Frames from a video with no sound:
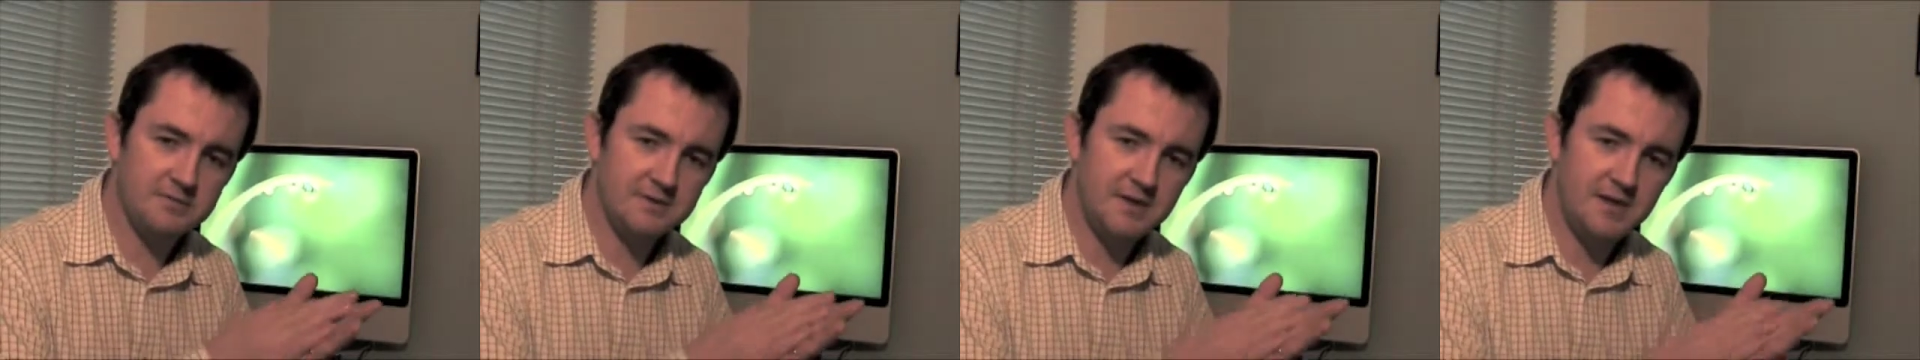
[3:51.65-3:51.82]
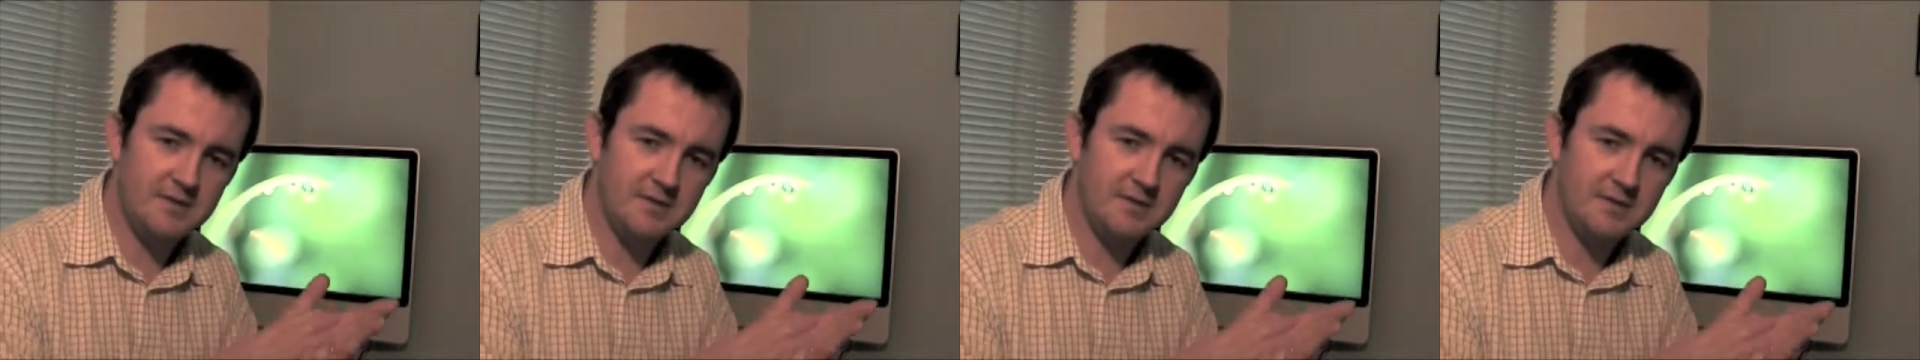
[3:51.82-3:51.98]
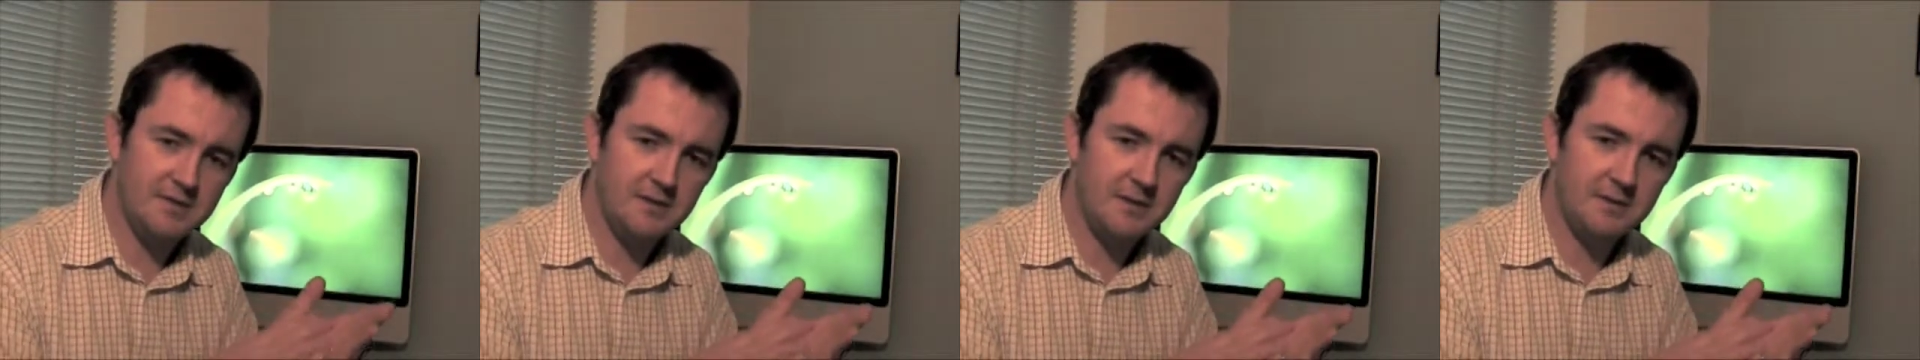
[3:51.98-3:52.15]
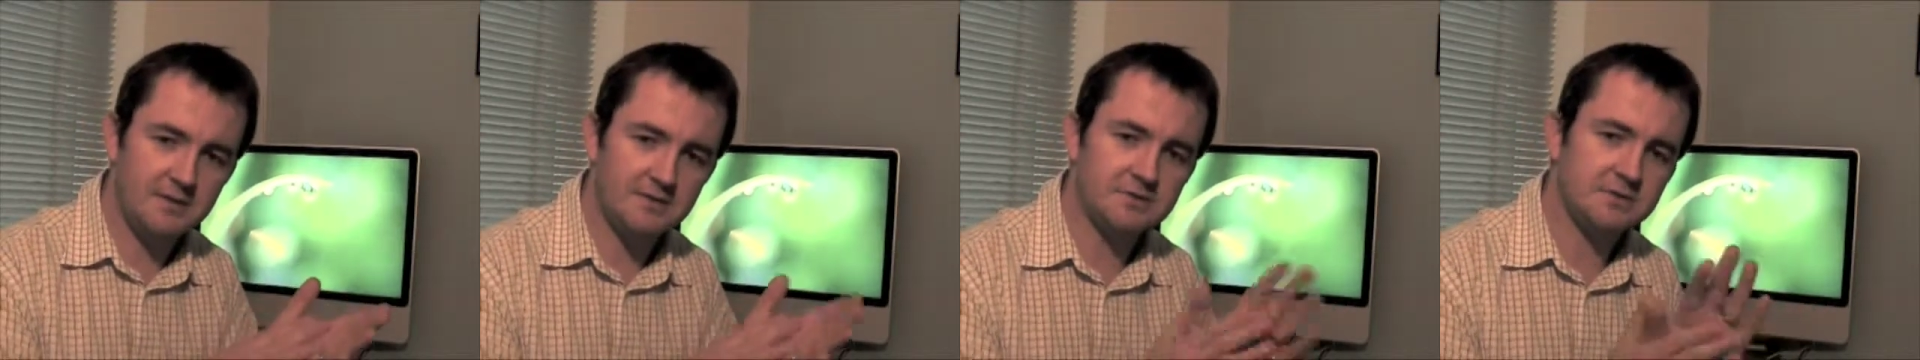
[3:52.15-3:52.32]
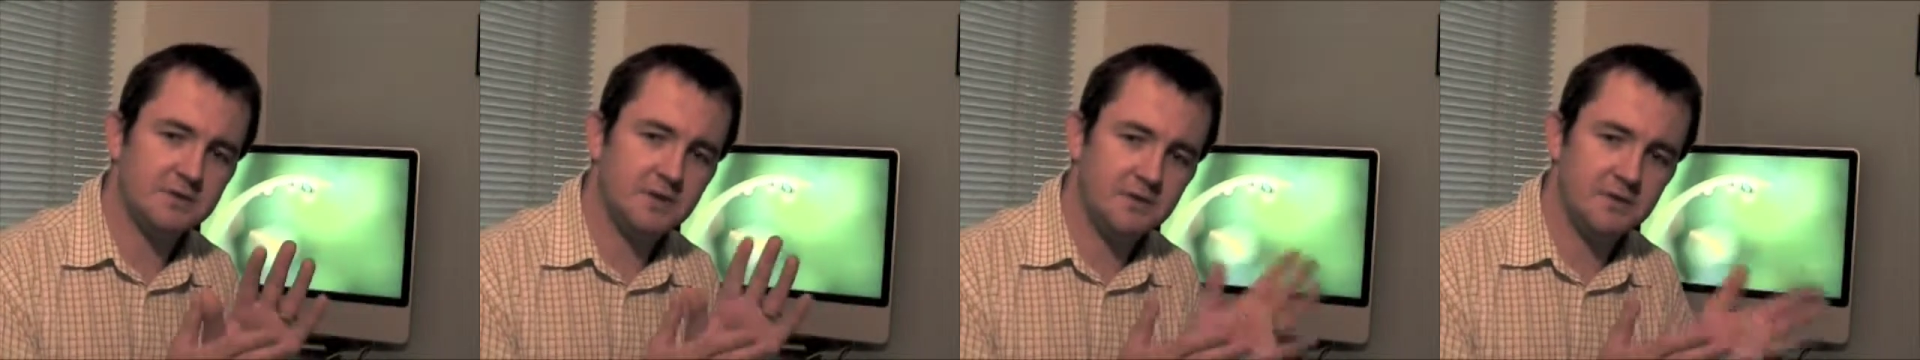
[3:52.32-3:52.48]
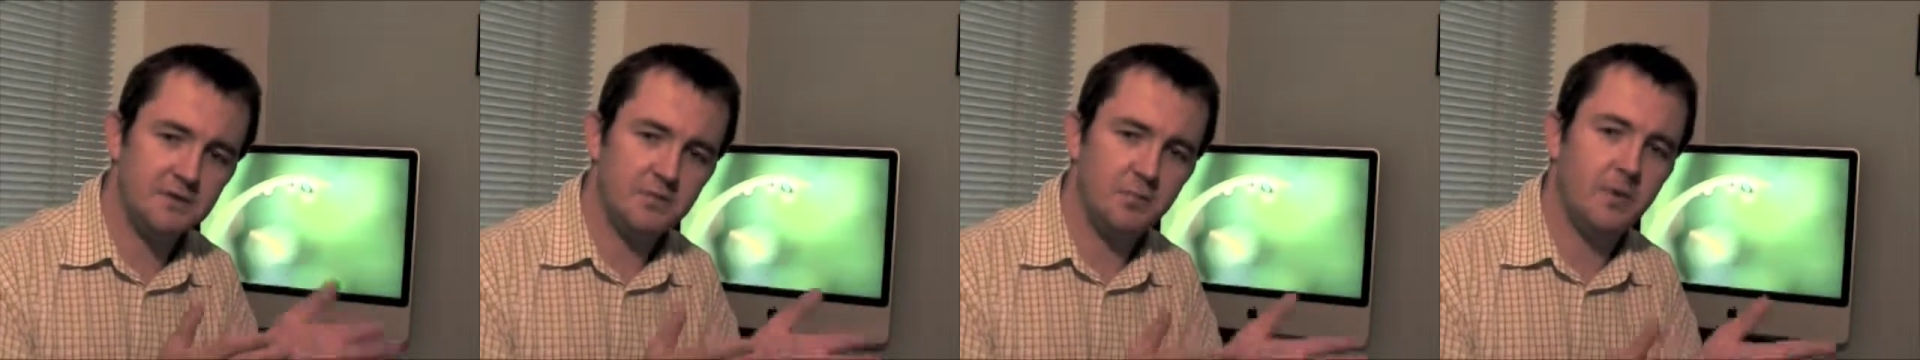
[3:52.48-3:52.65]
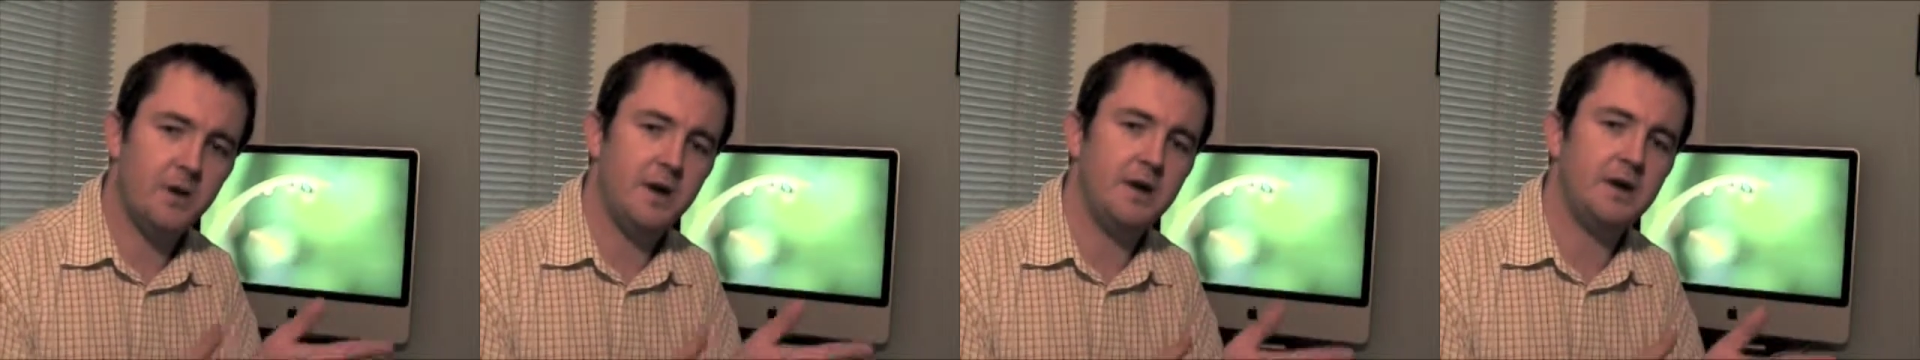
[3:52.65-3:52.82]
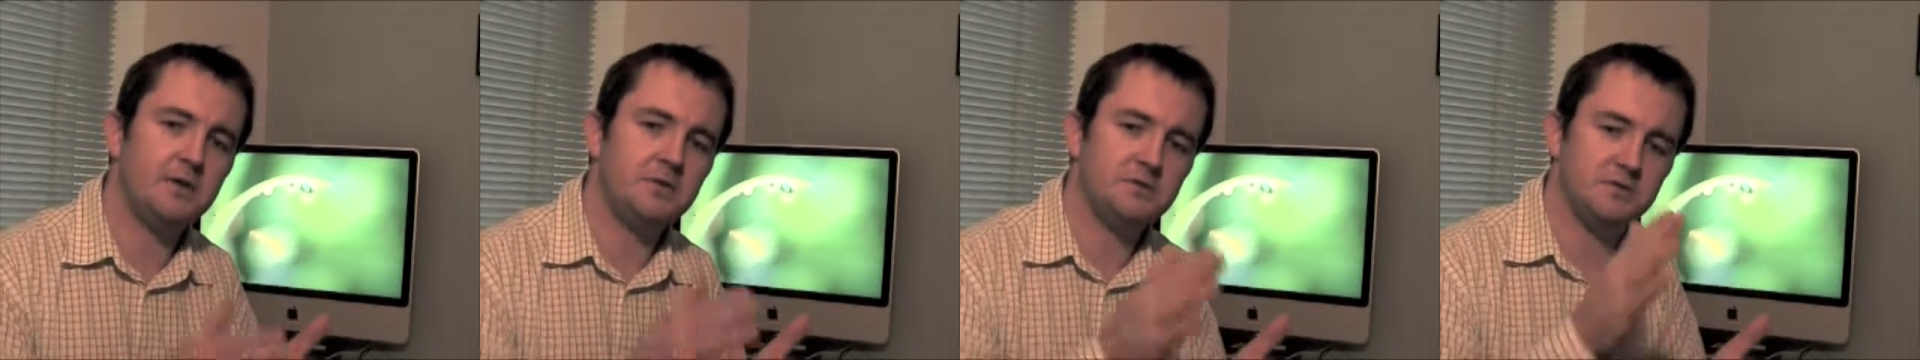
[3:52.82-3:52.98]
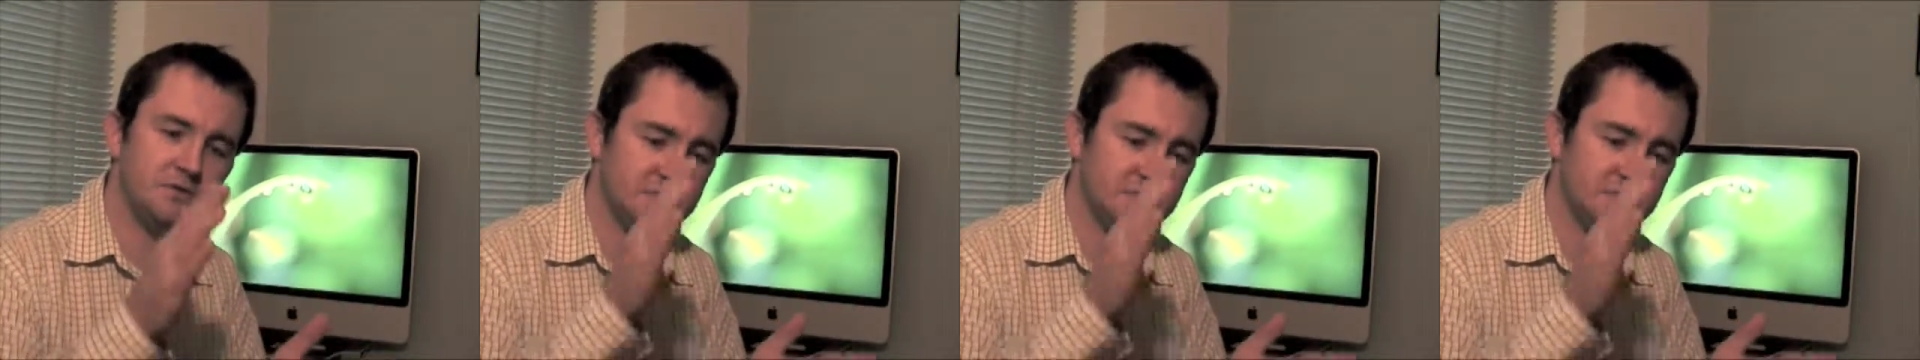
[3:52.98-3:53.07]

10 things, turn the page.